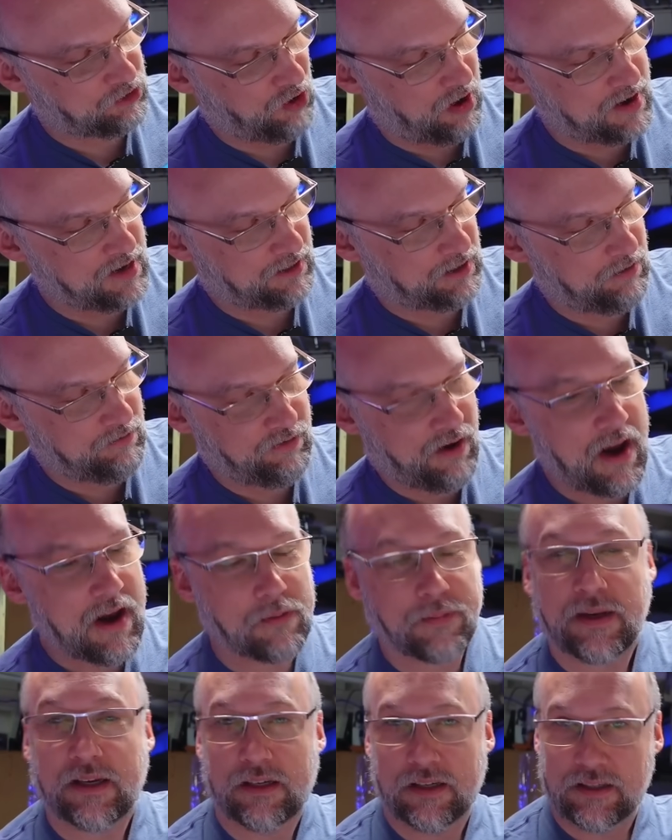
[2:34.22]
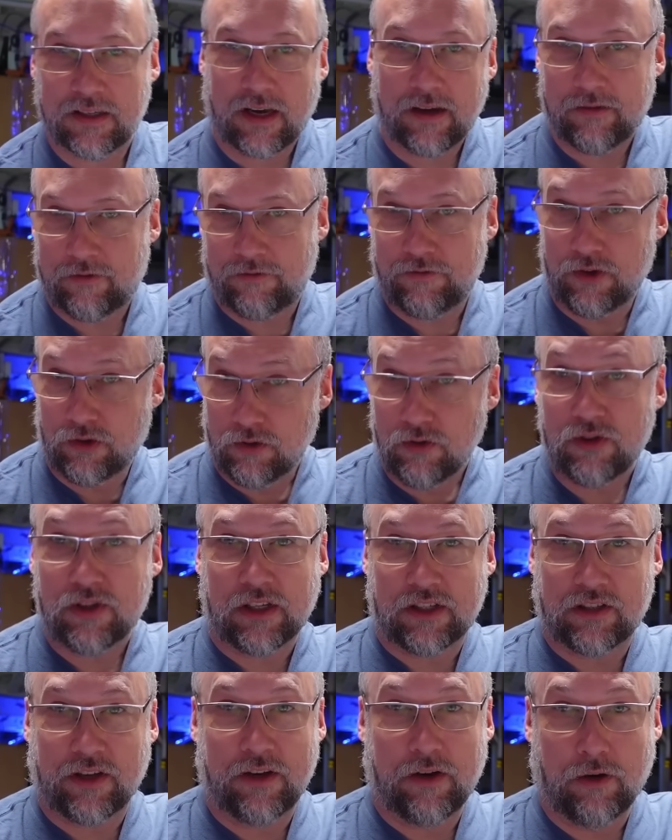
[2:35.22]
trying to convey because I've used
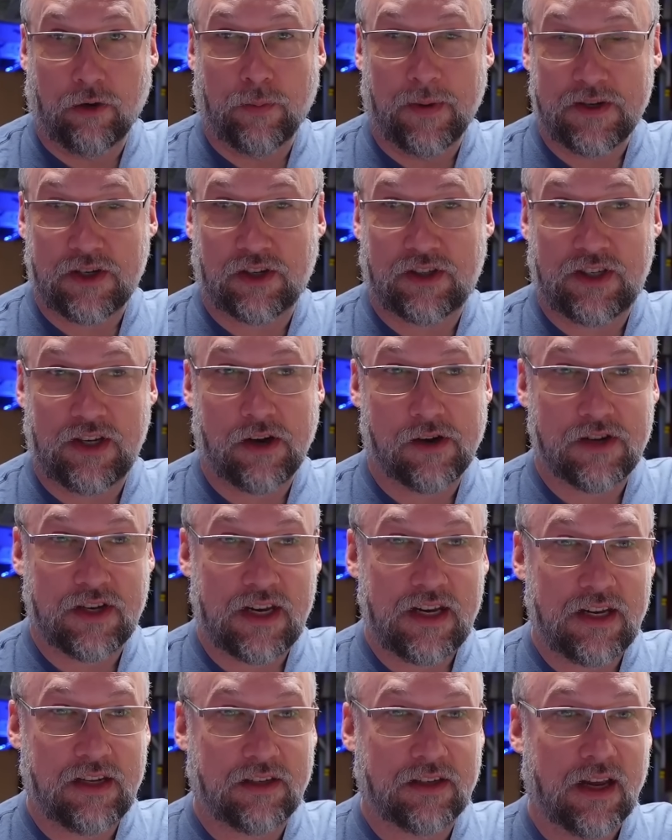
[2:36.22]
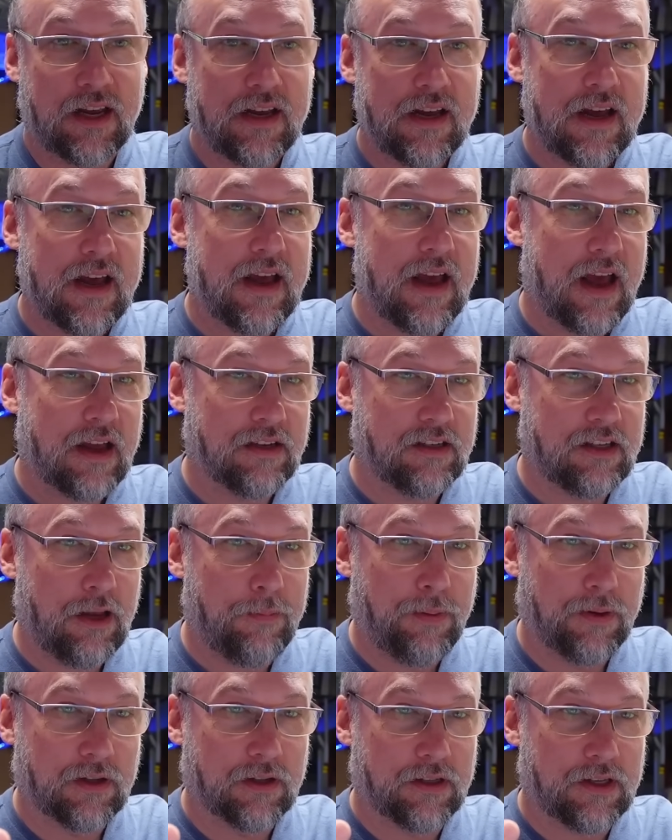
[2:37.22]
this on a whole bunch of CRTs, and
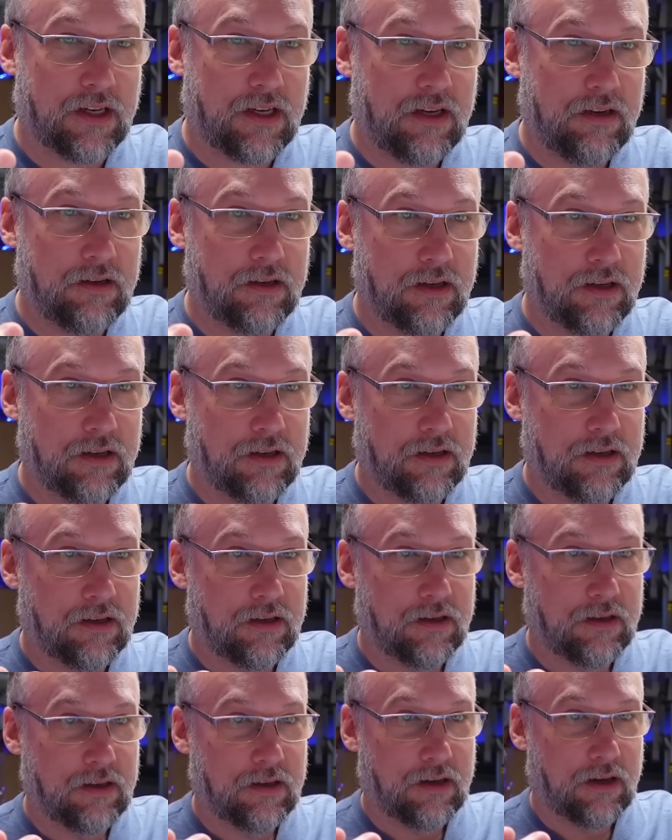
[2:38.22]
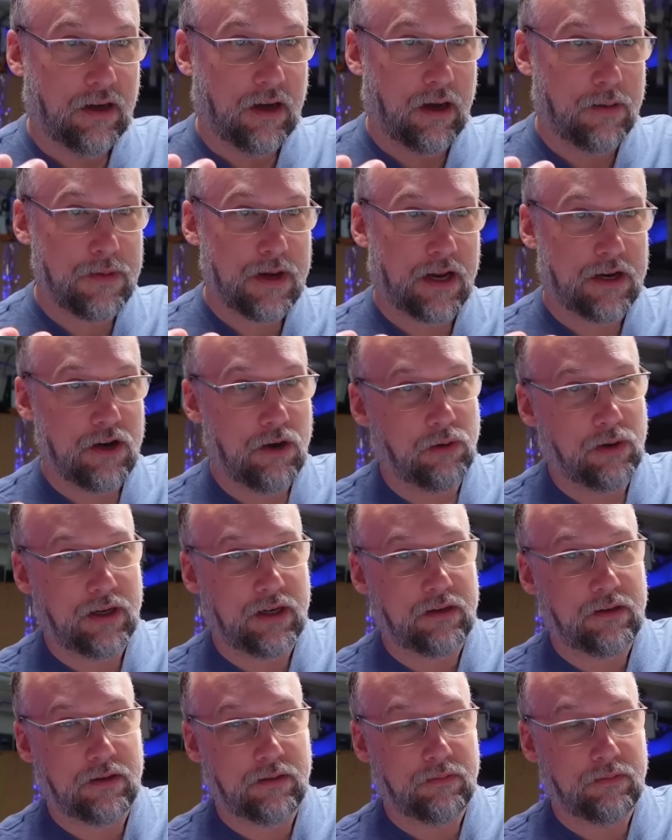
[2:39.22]
typically, I mean, I know it